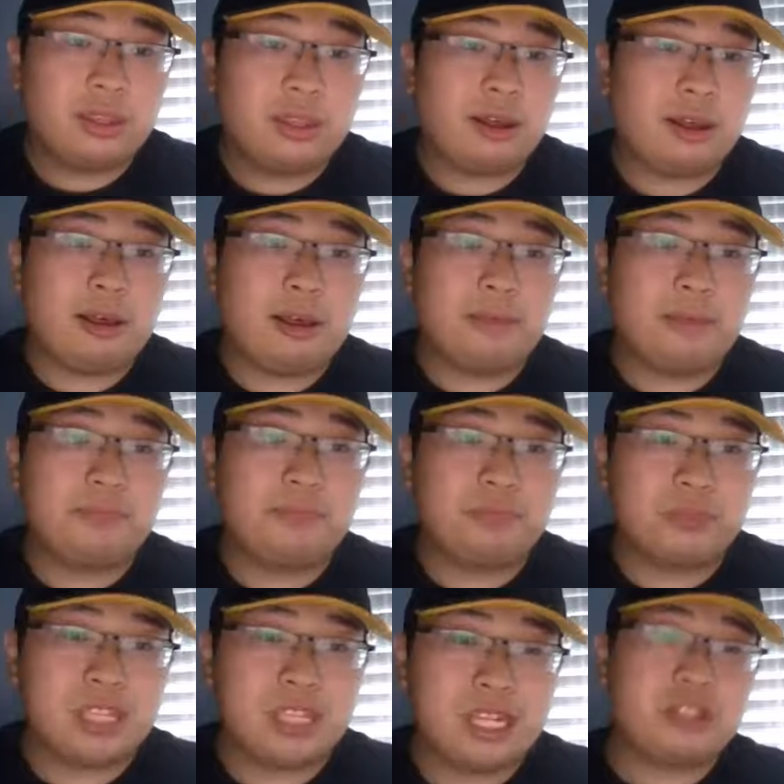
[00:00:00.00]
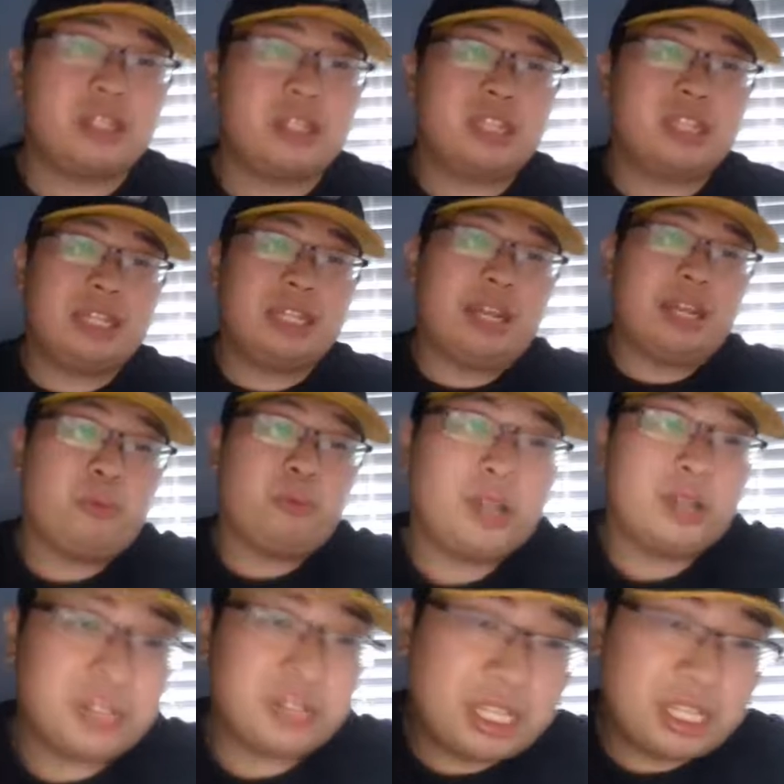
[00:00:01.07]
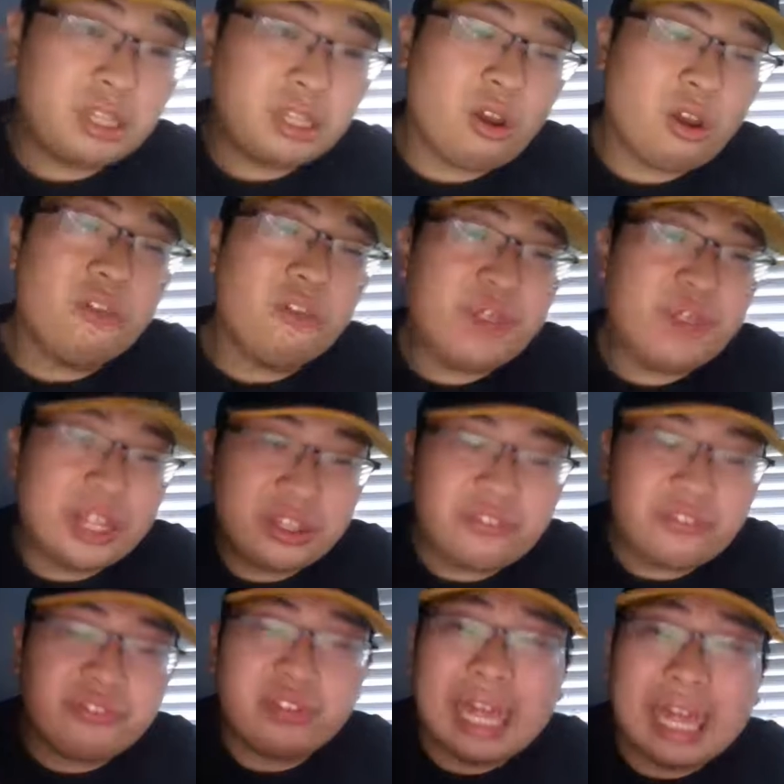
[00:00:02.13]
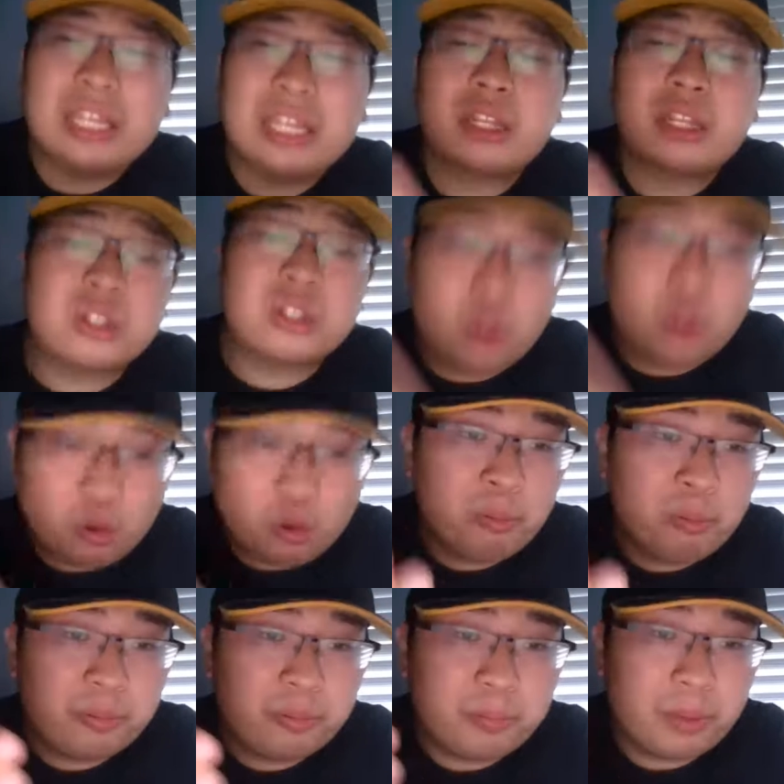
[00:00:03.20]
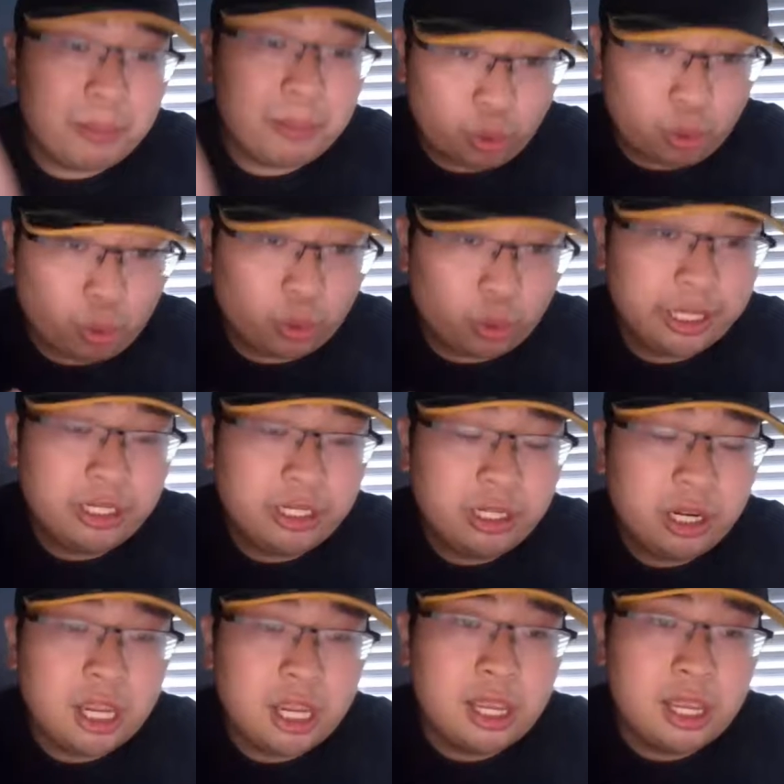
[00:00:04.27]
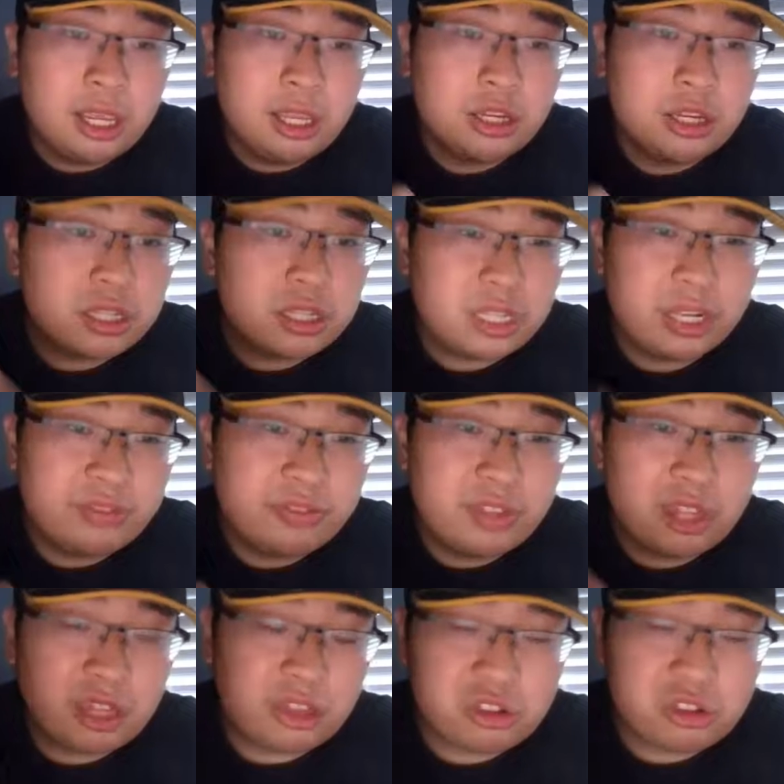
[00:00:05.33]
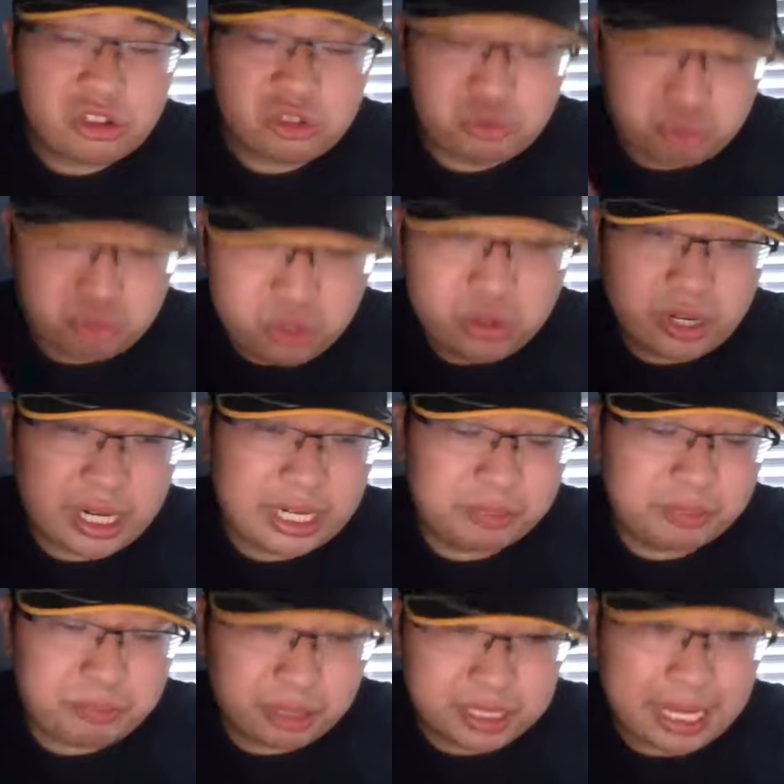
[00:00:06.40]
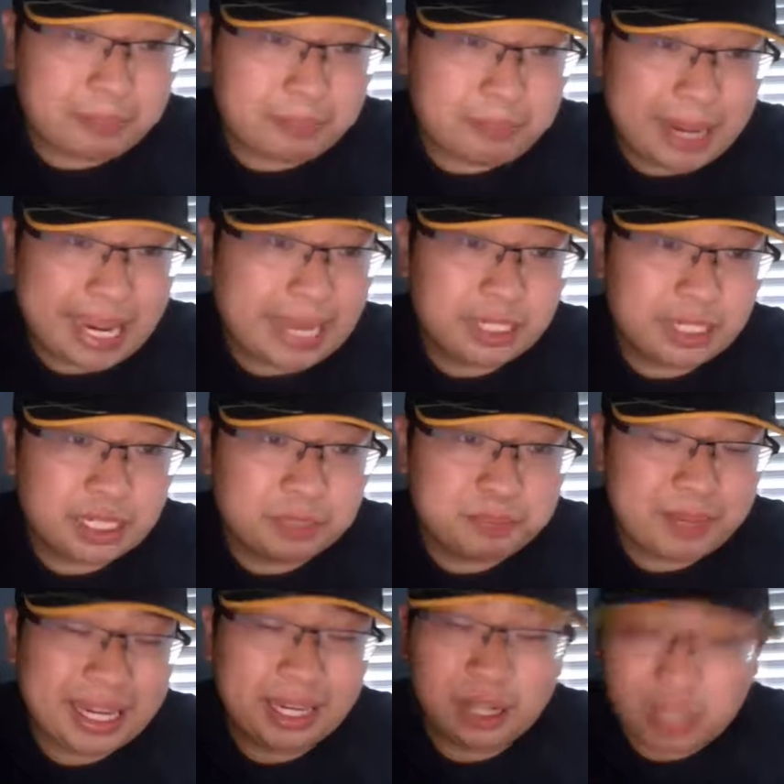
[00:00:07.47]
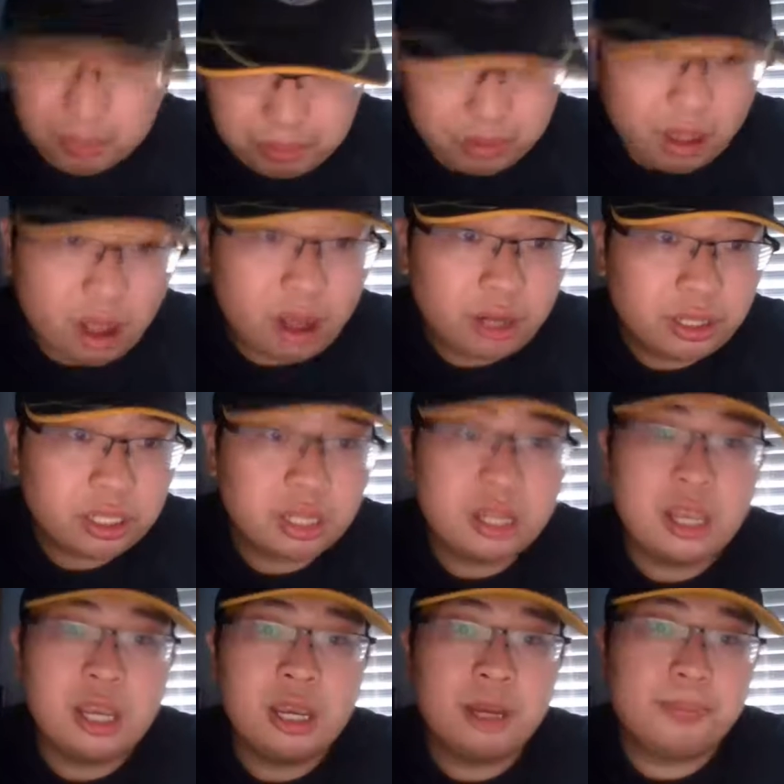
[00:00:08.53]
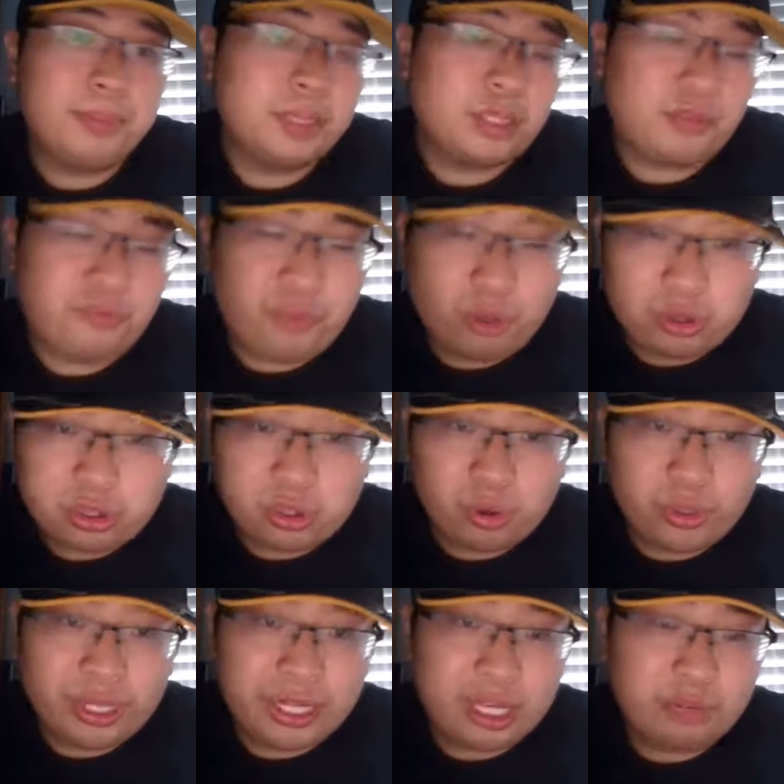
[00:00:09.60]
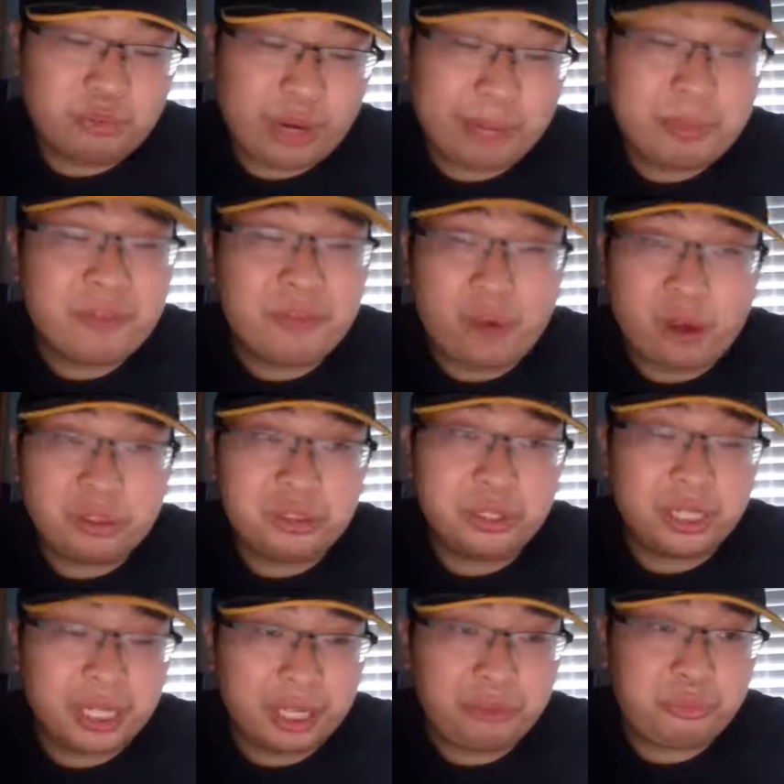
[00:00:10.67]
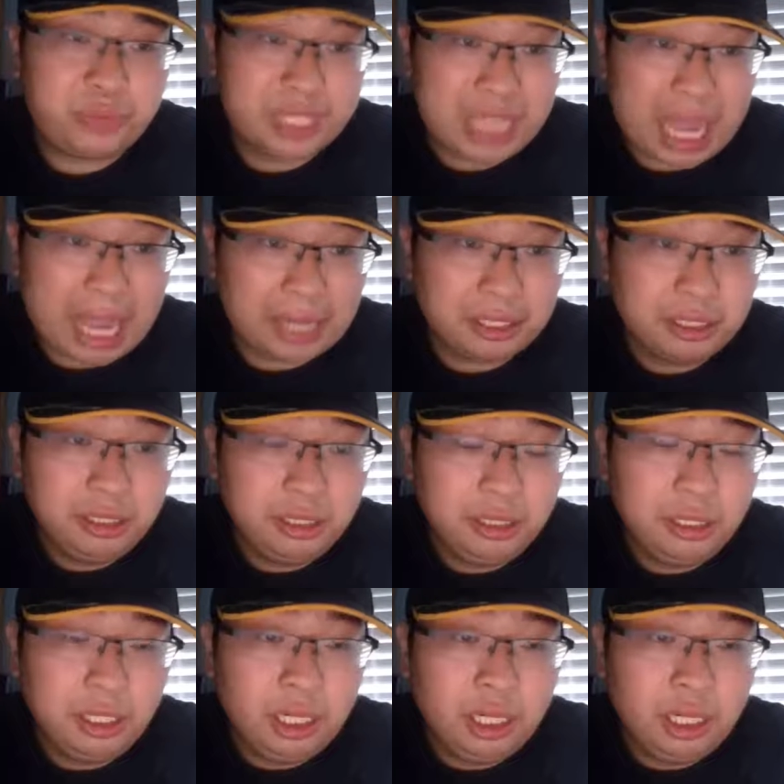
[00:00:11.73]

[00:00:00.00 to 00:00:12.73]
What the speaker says: Here's the thing that I want to see. The offensive line is so important to see if this crew can protect Ben and make good blocks. But the full story is Raymond Foster is retired.